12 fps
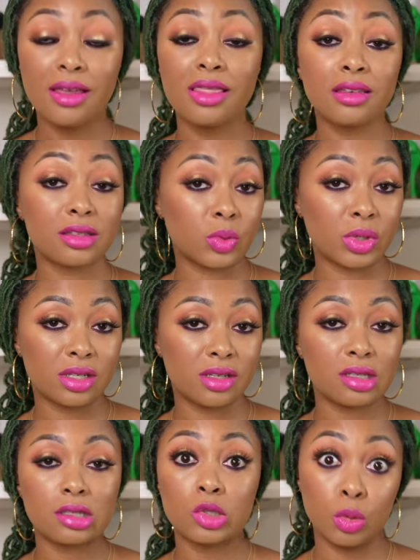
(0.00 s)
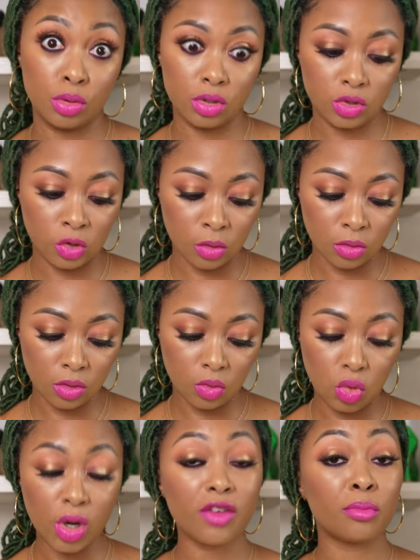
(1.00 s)
This one is super adorable,
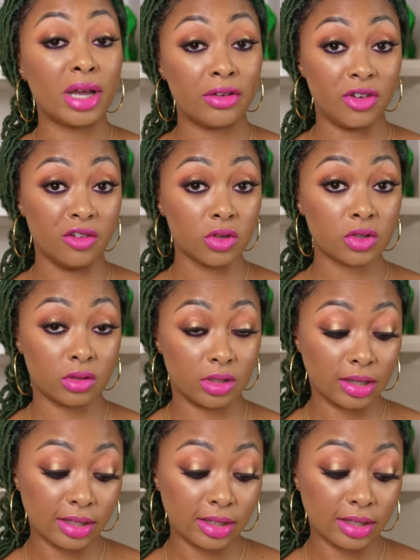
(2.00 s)
one of my favorites on the